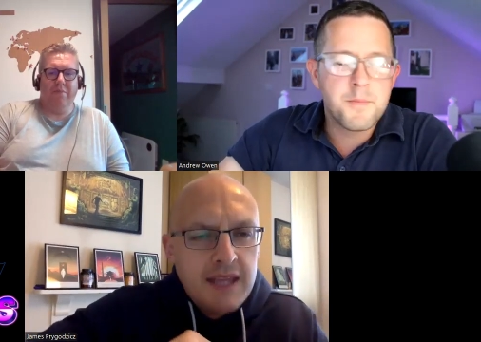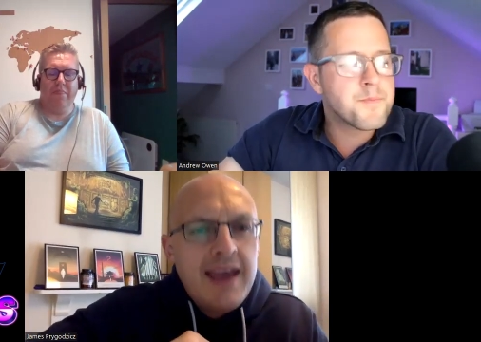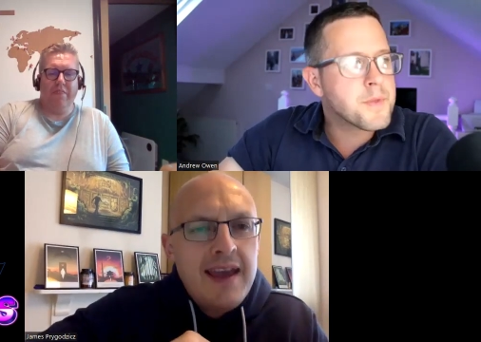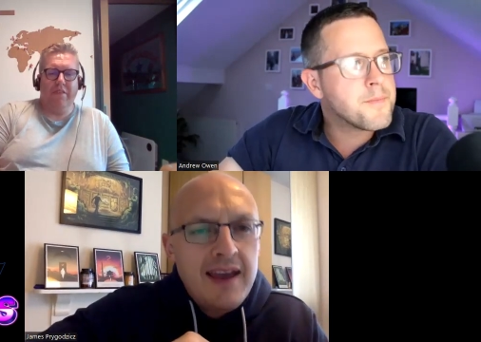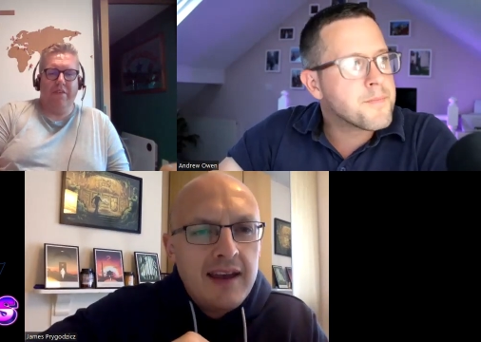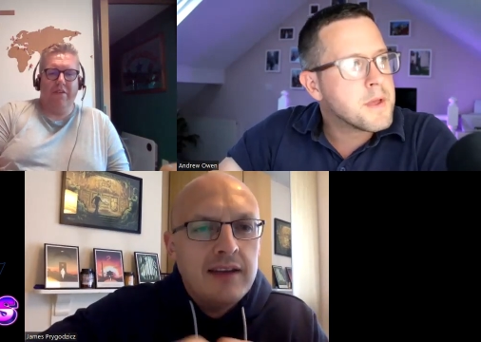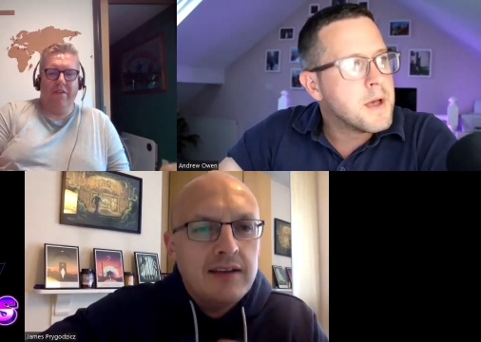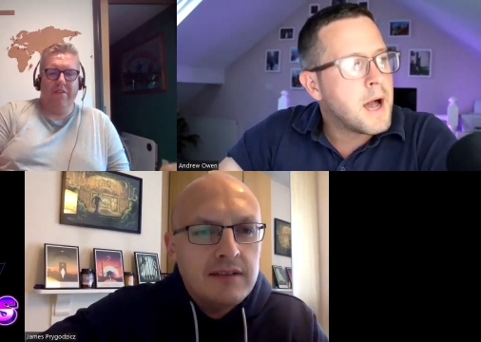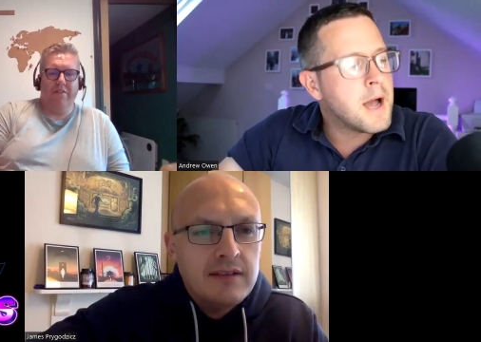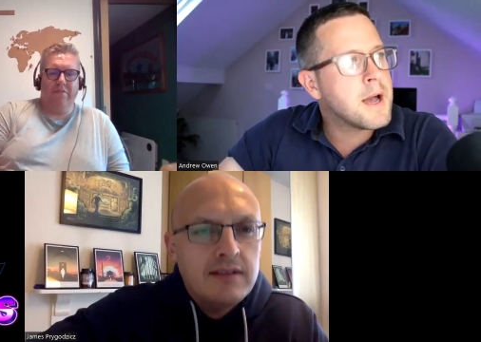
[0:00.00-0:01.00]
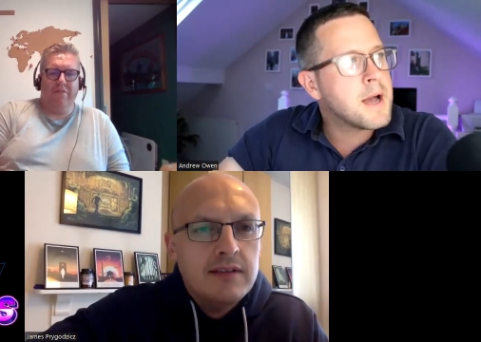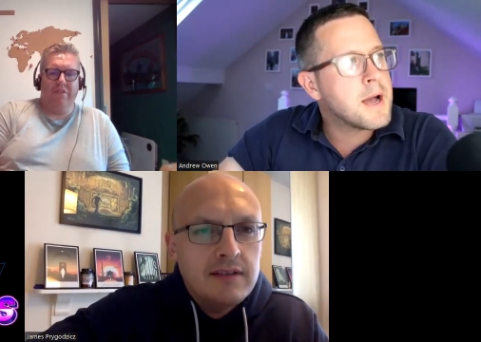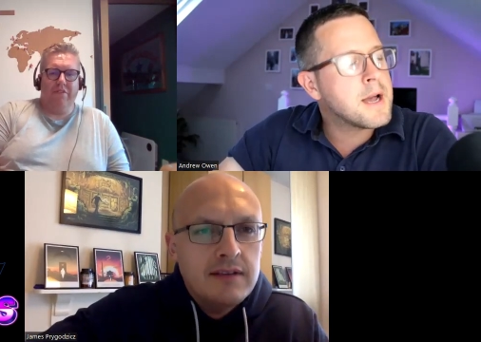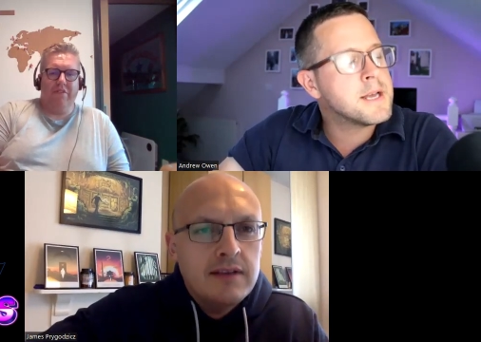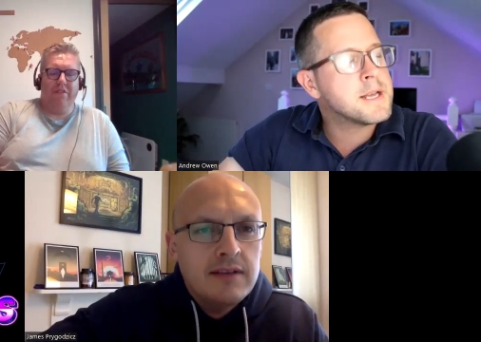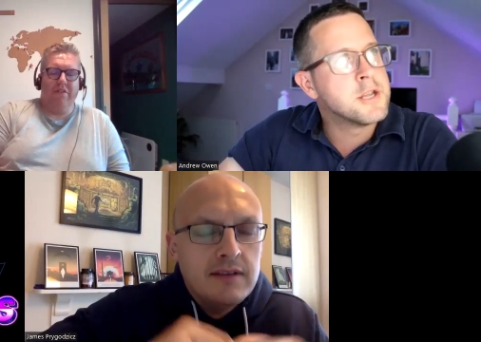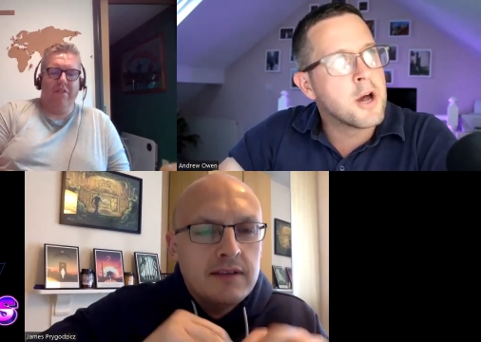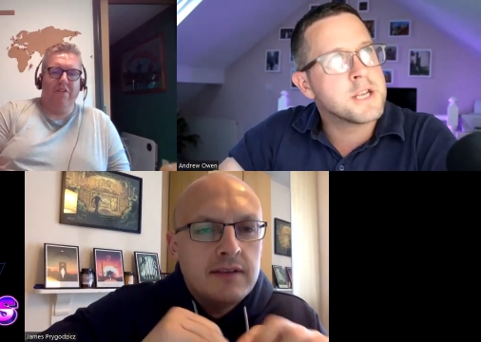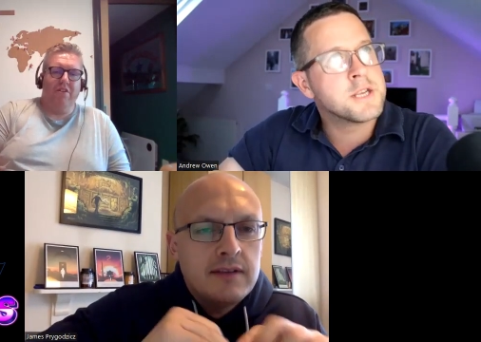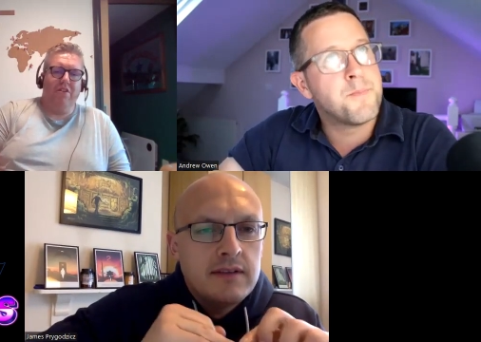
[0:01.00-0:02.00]
Speaker 1: yeah. I, it's
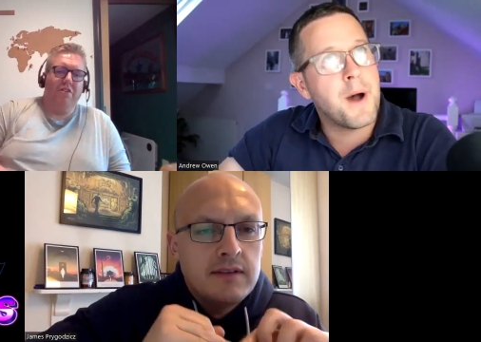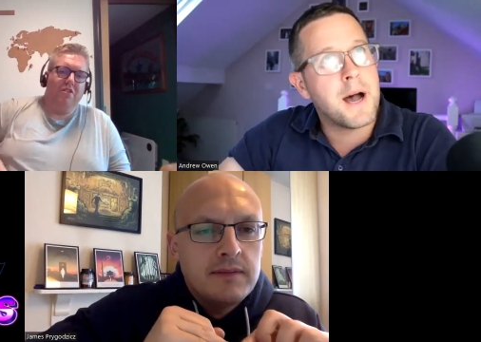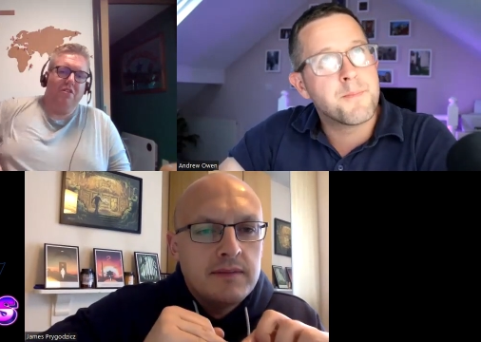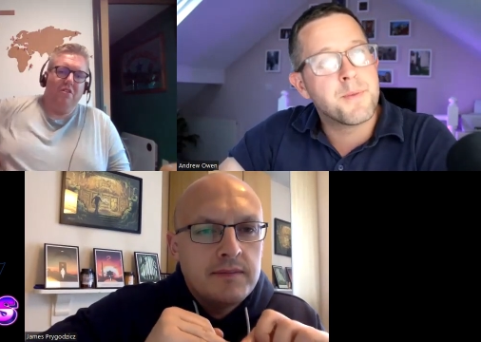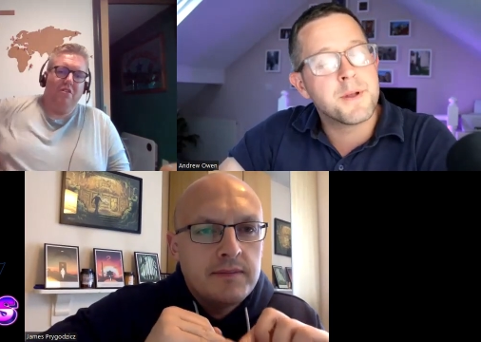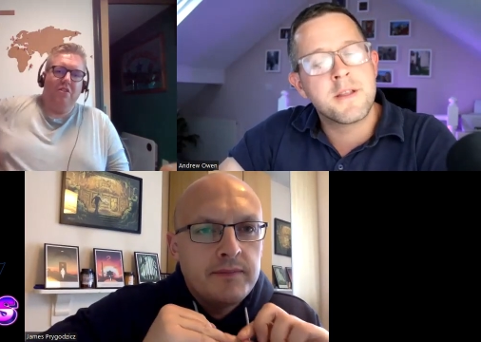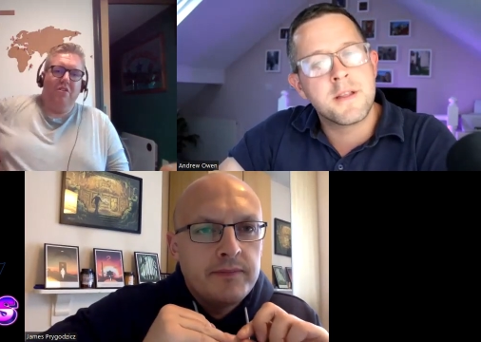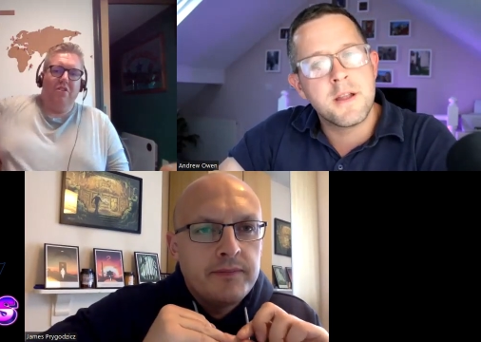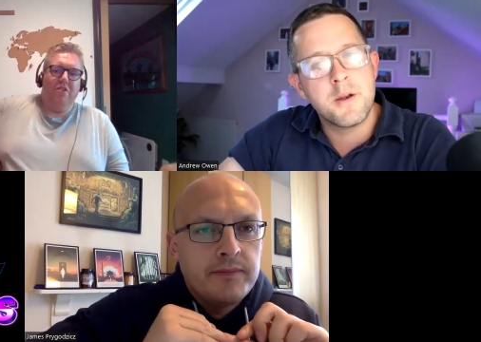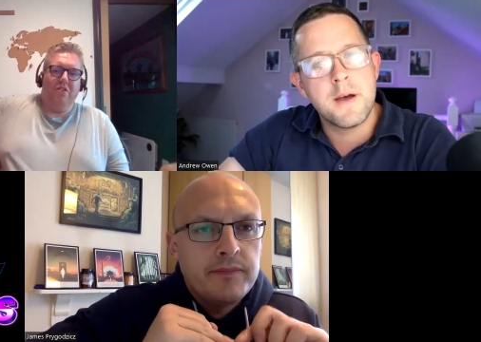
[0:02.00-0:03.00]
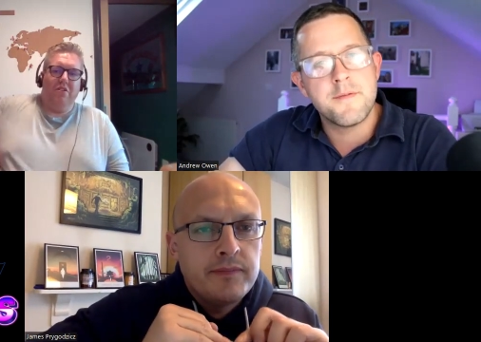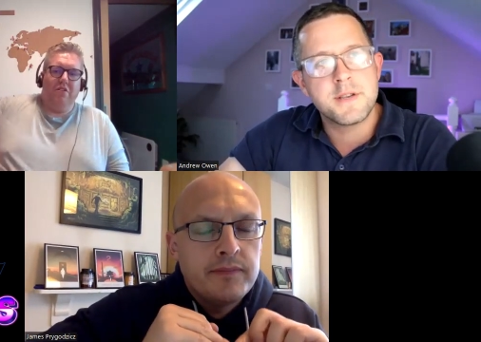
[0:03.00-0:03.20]
not as bad, but did you ever